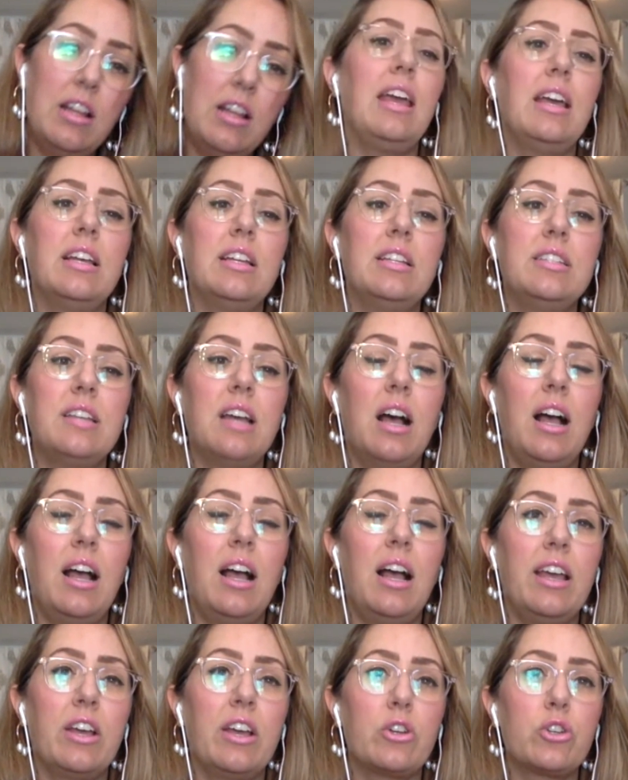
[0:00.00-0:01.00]
And
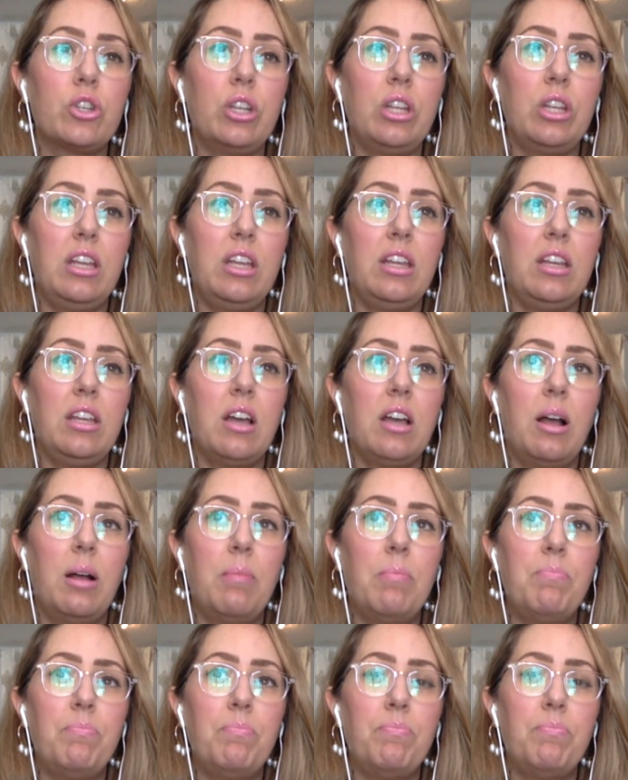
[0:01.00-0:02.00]
I actually,
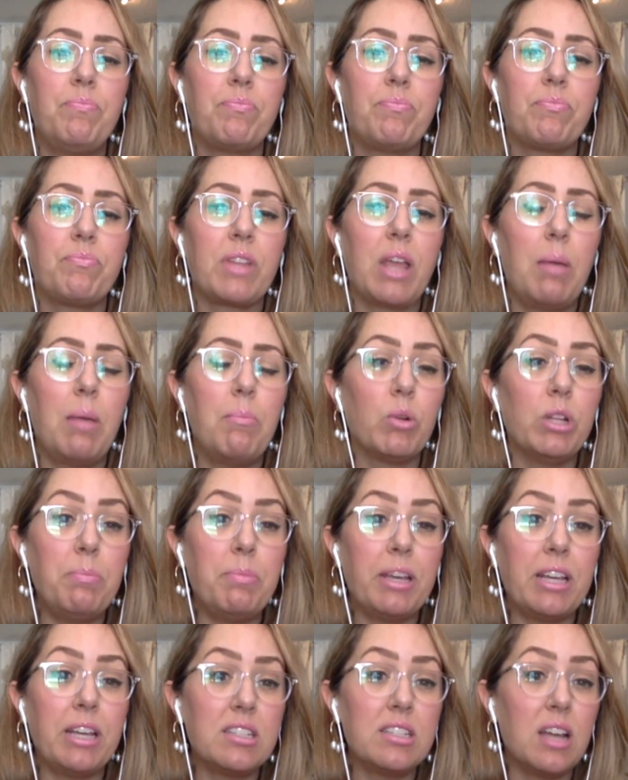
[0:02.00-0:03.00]
um, I'm really
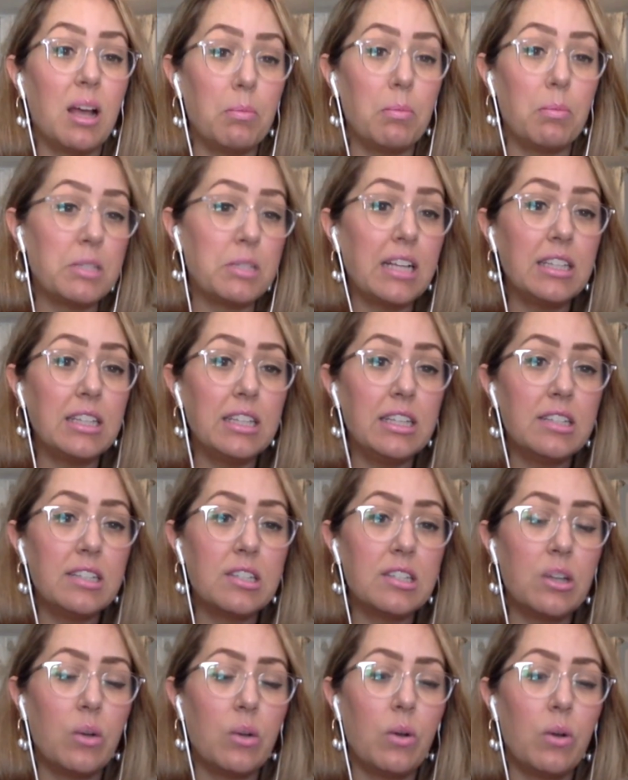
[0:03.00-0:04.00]
big into upcycling.
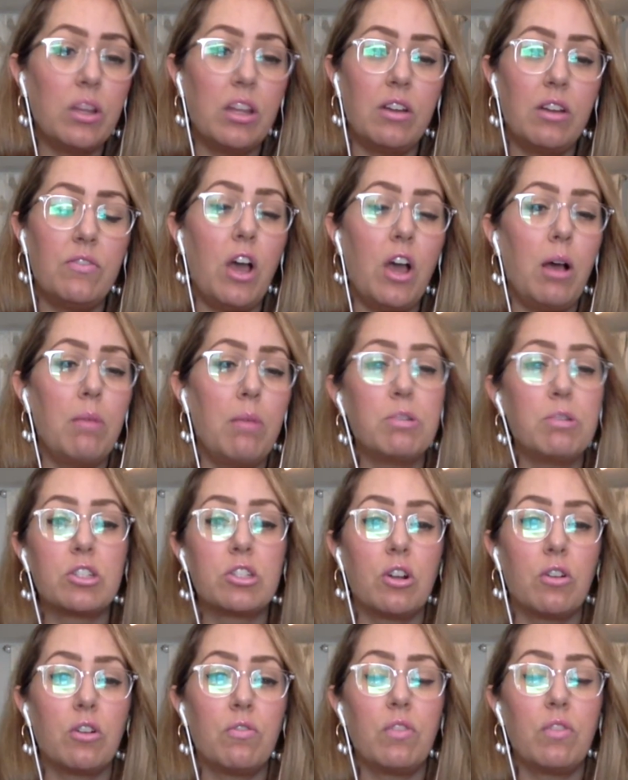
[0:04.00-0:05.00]
So a lot of the
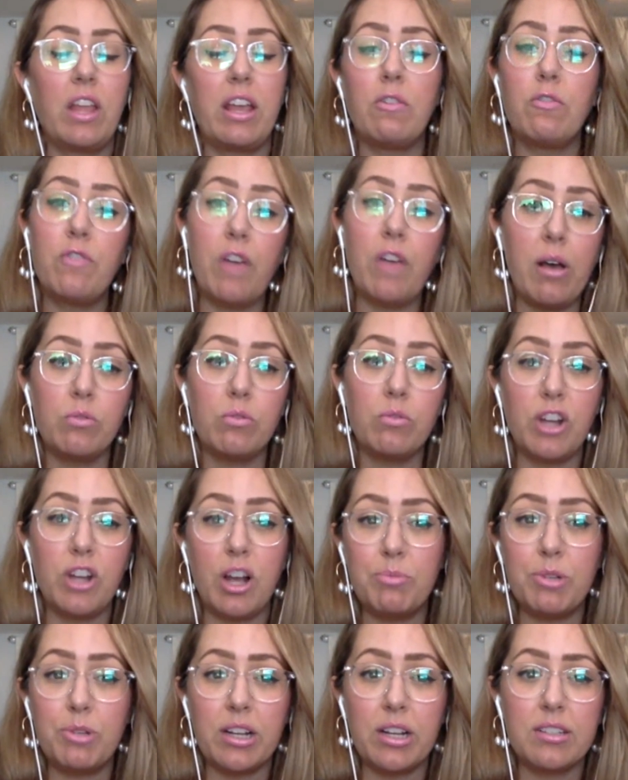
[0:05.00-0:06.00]
objects are like found
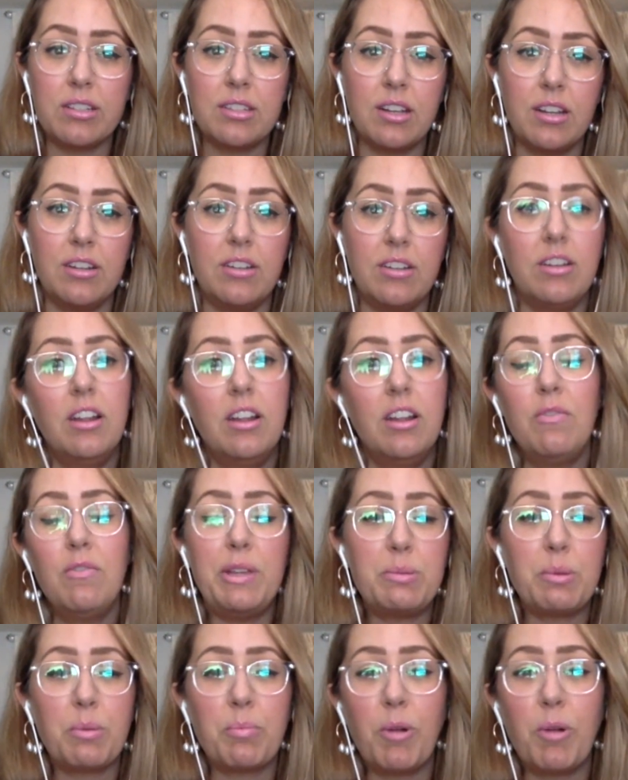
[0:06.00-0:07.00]
objects on
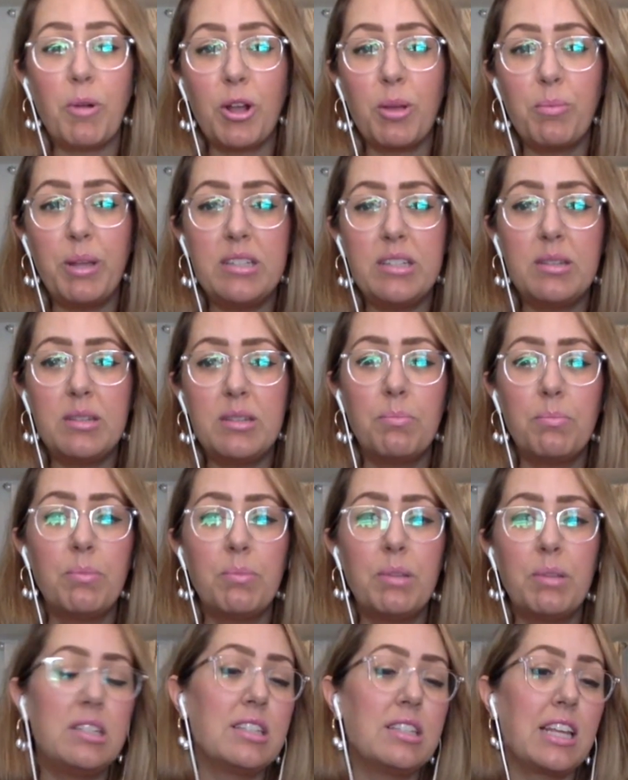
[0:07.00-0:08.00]
Facebook Marketplace and
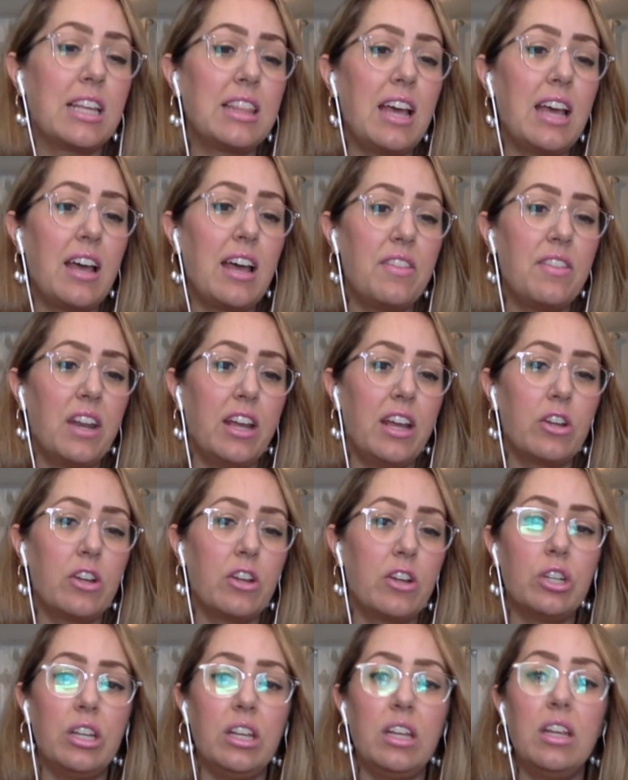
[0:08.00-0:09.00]
places like that that I
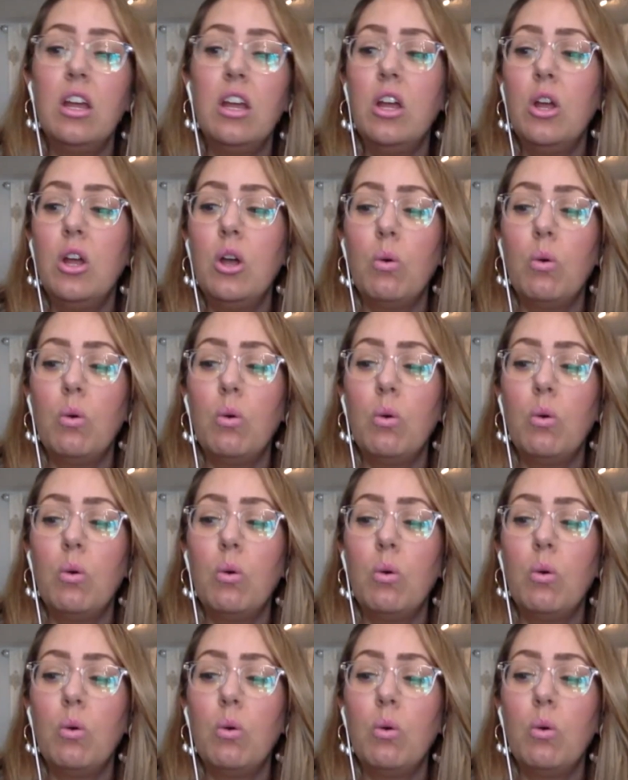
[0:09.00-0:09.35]
actually